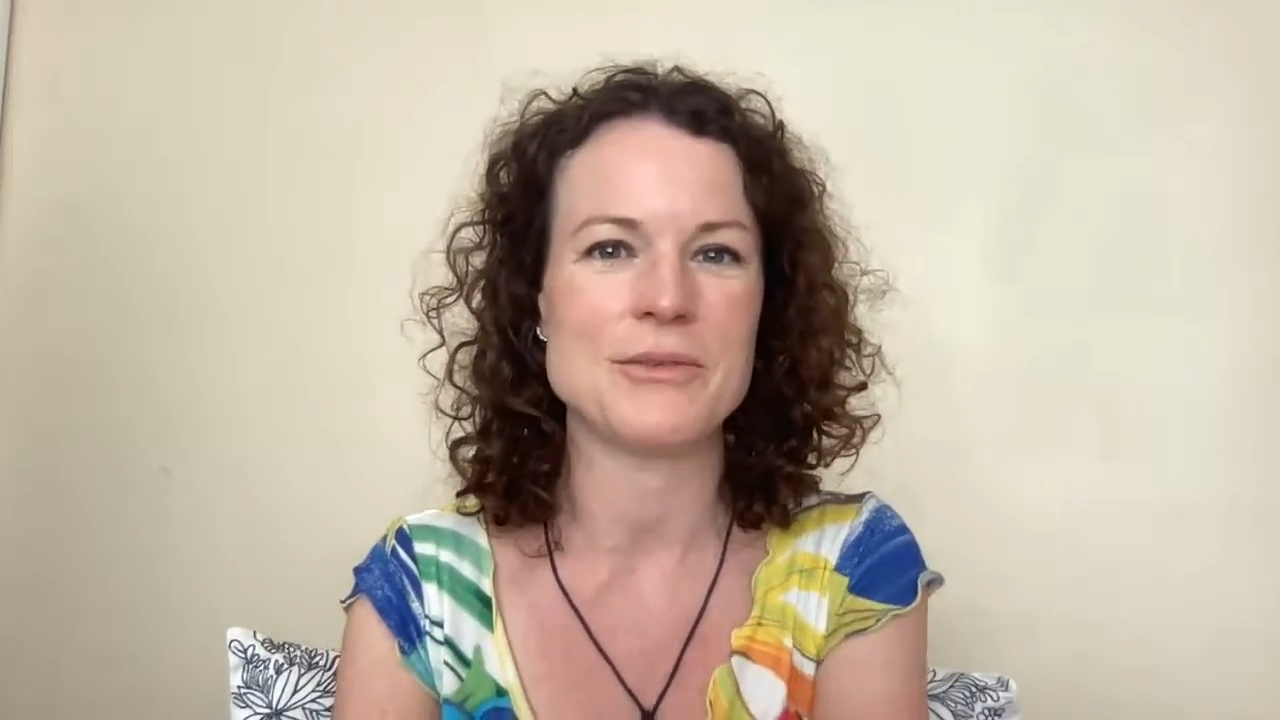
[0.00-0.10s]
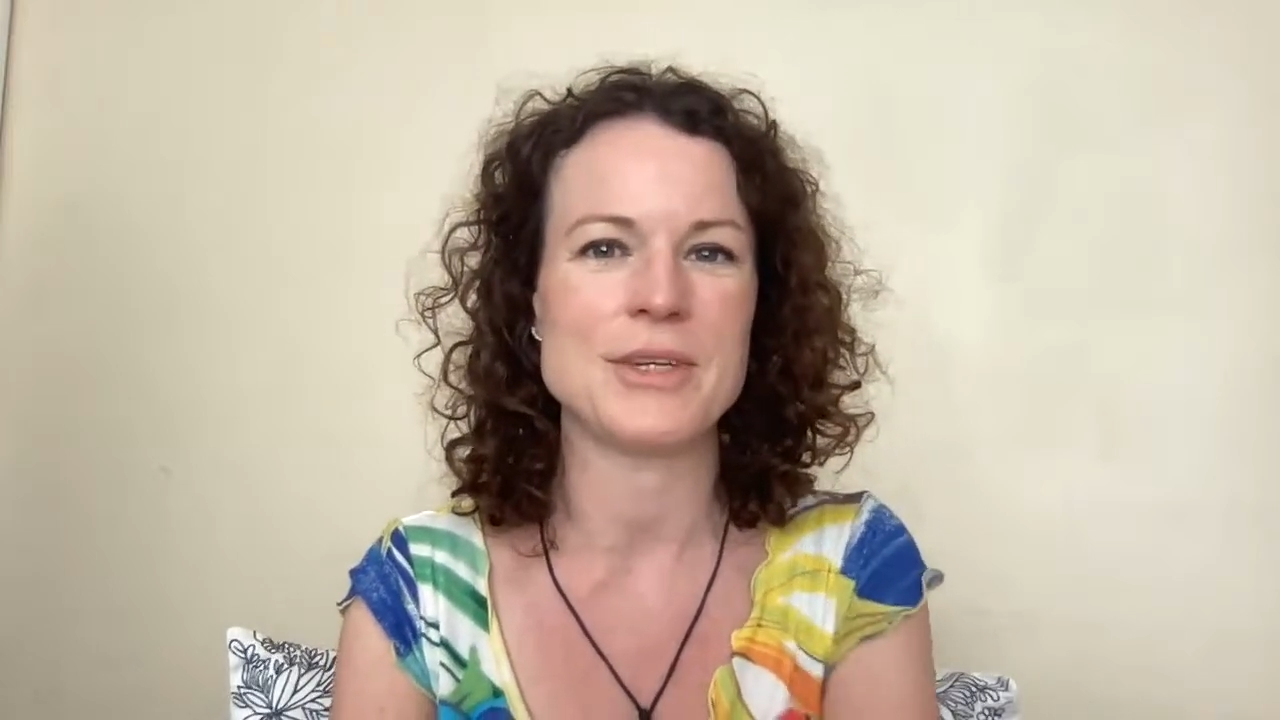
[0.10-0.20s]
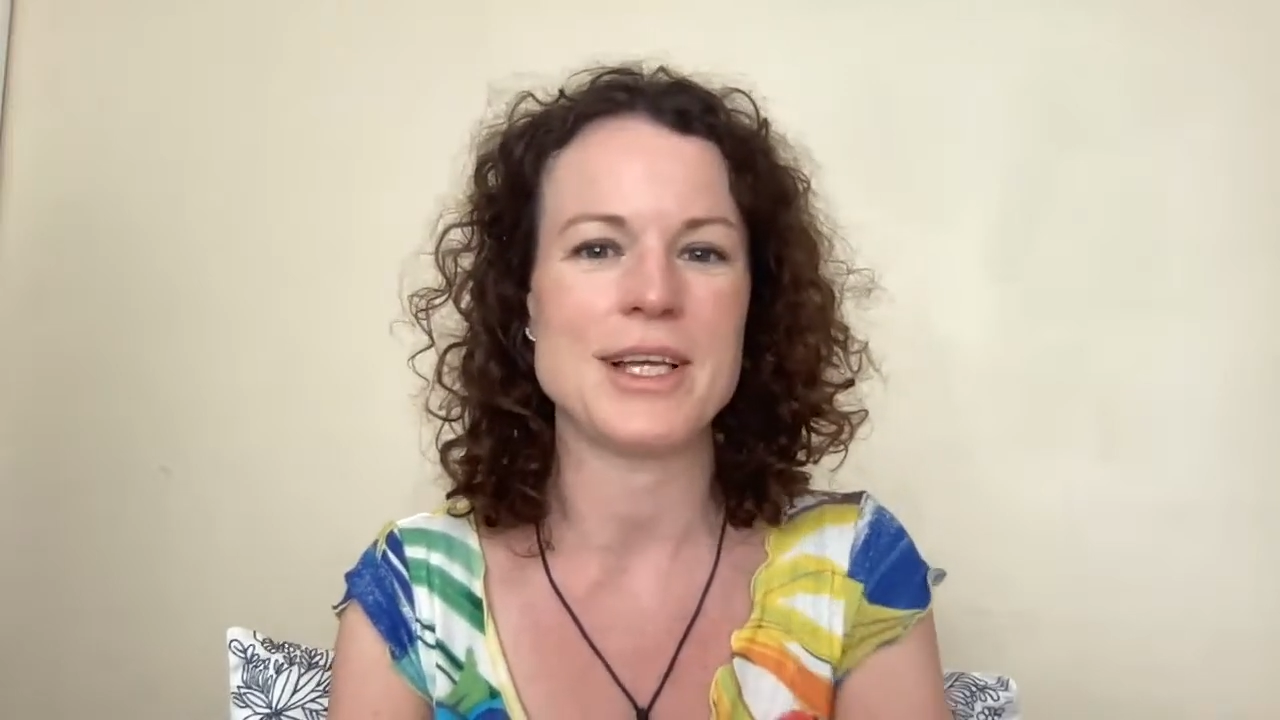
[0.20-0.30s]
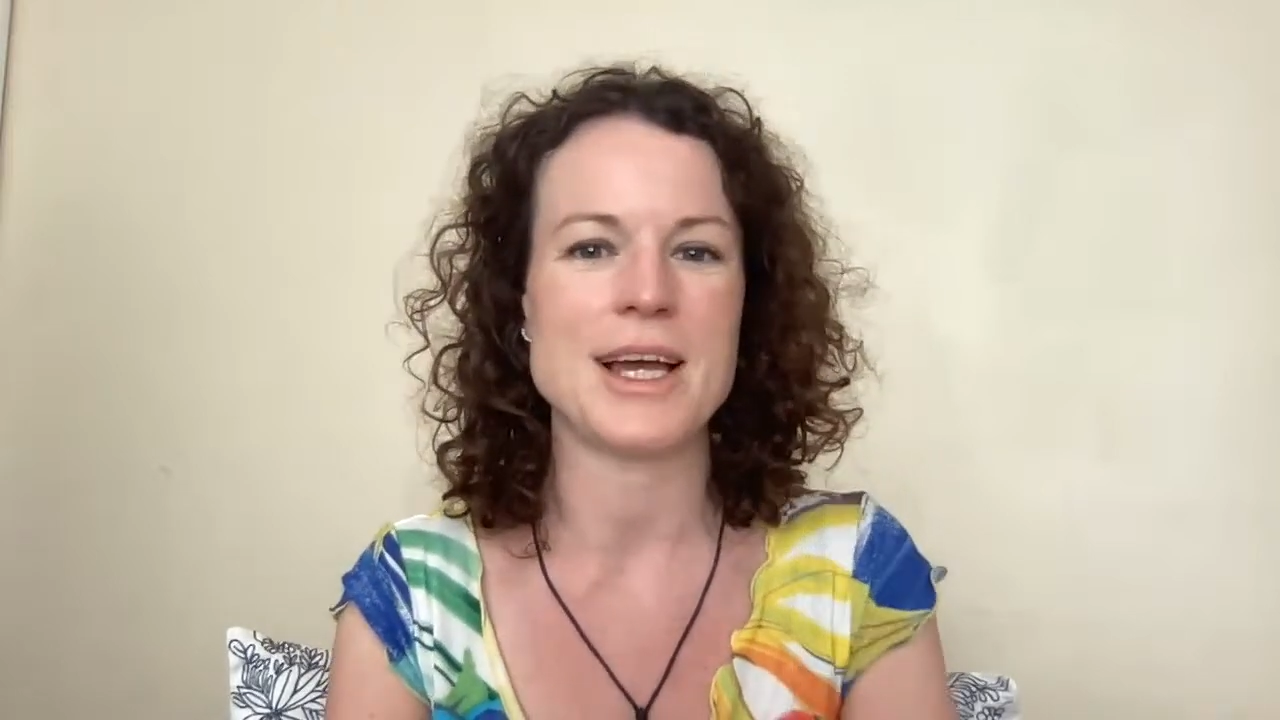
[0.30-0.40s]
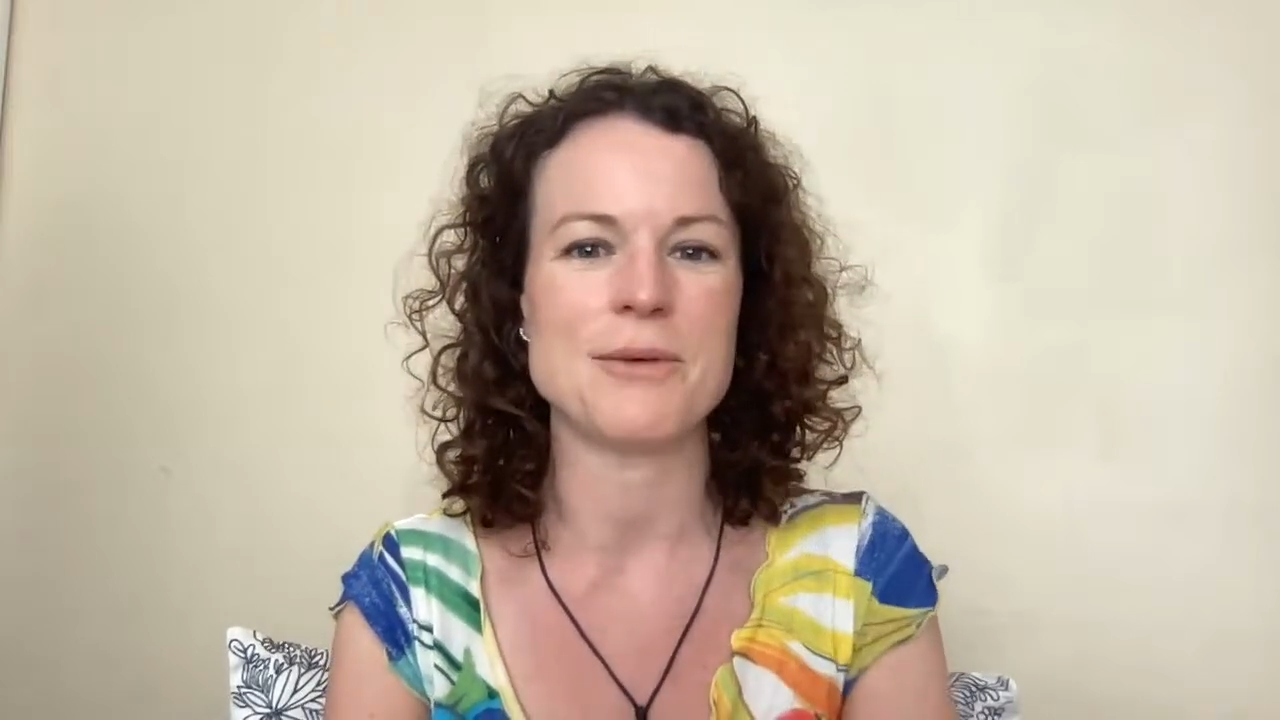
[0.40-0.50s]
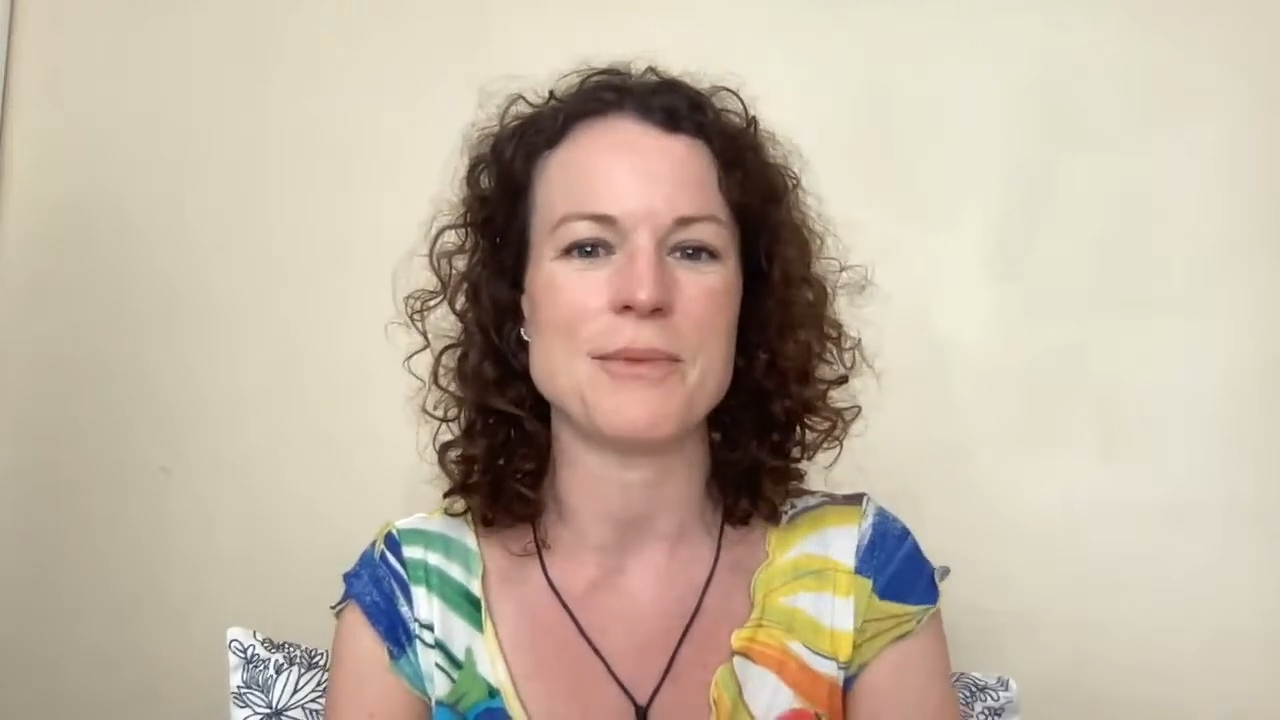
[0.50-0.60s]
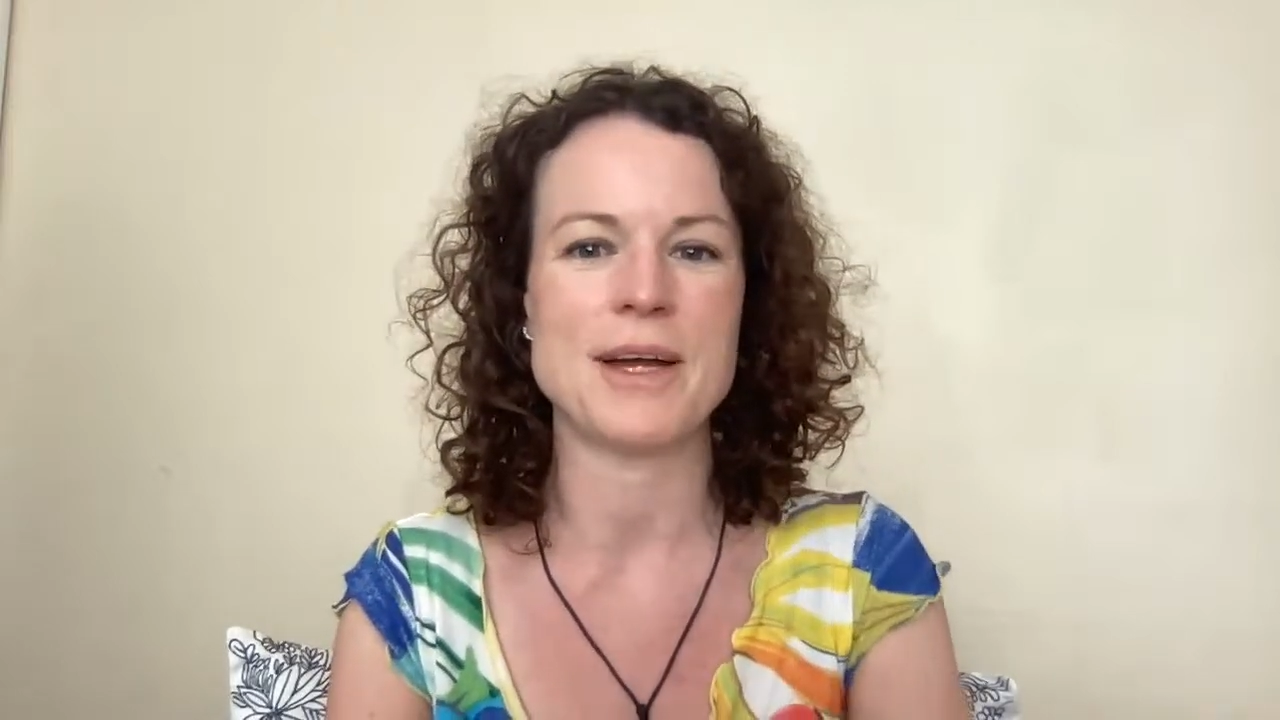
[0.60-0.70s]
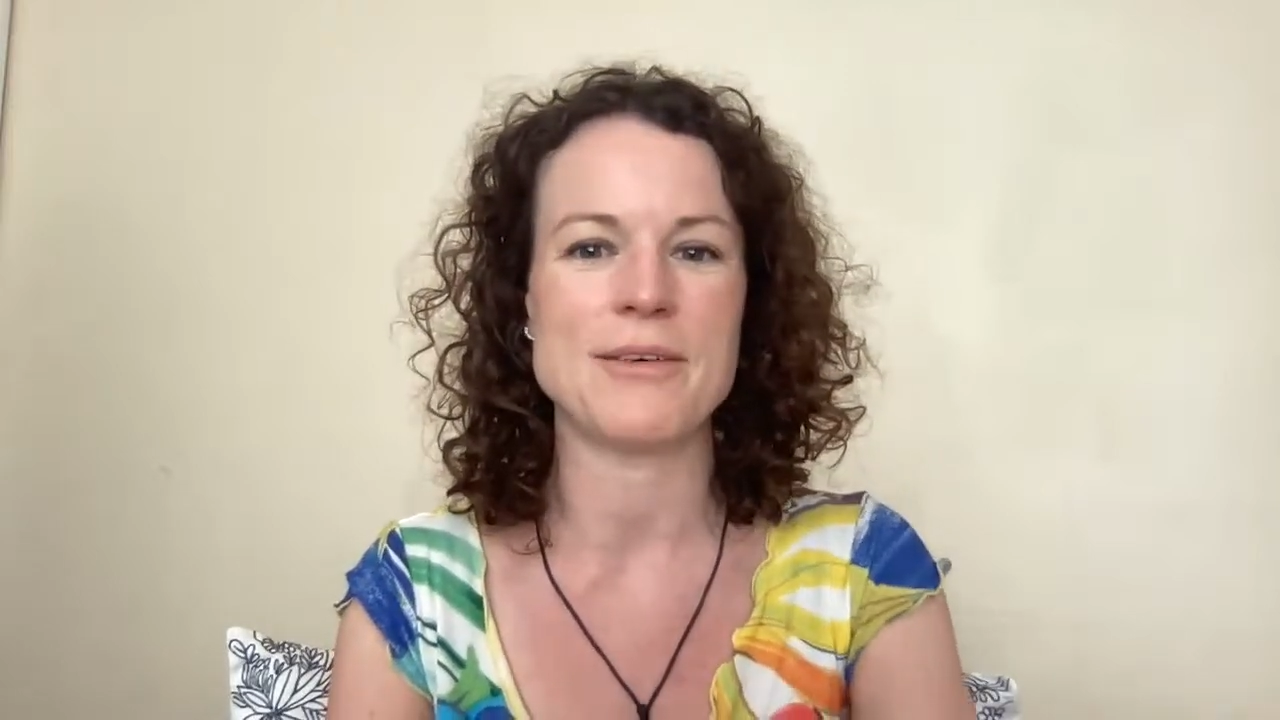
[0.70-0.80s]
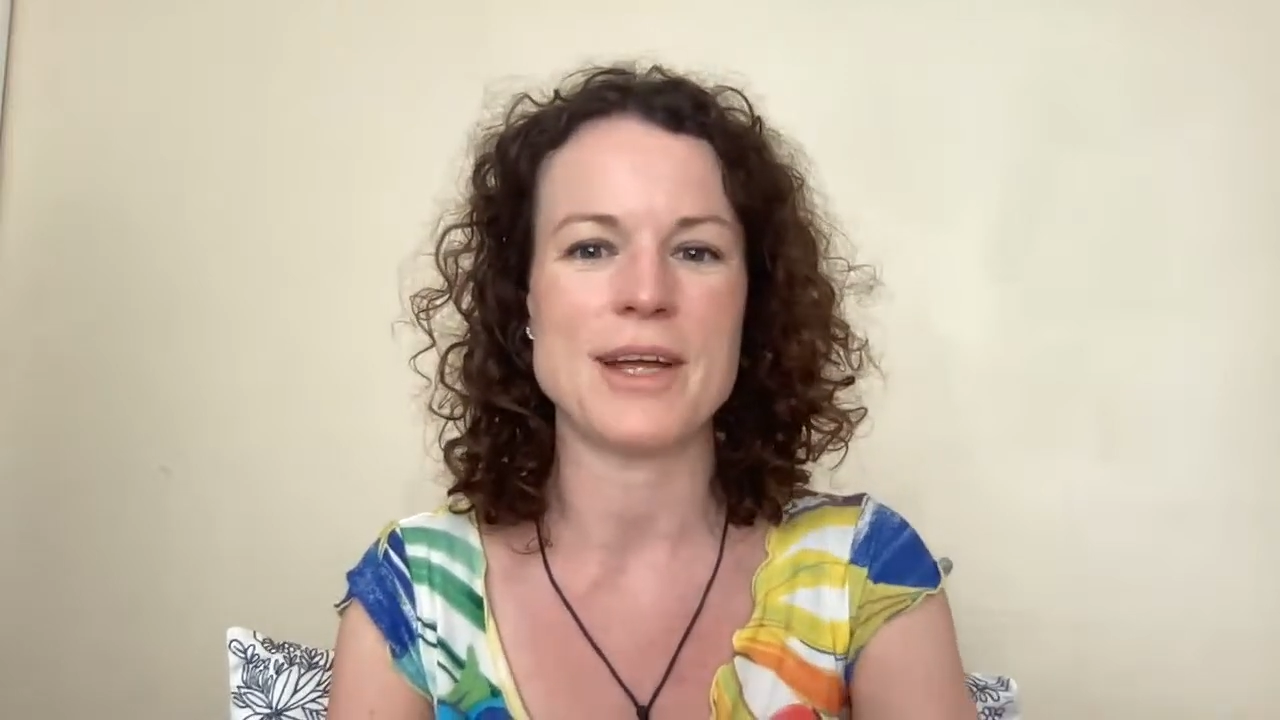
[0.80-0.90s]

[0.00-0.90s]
really help out